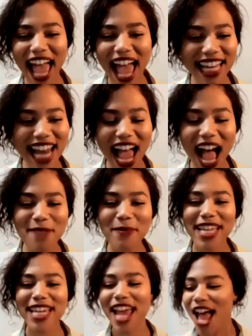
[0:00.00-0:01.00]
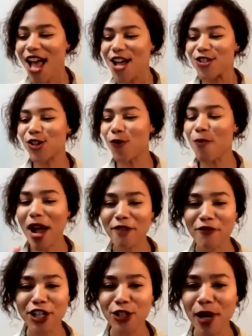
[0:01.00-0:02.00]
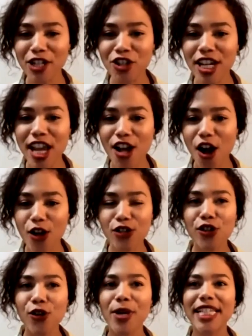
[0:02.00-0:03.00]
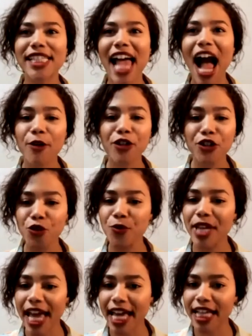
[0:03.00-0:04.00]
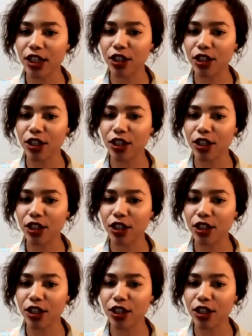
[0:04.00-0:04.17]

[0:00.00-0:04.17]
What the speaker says: And I mean, so my first question also is how did you get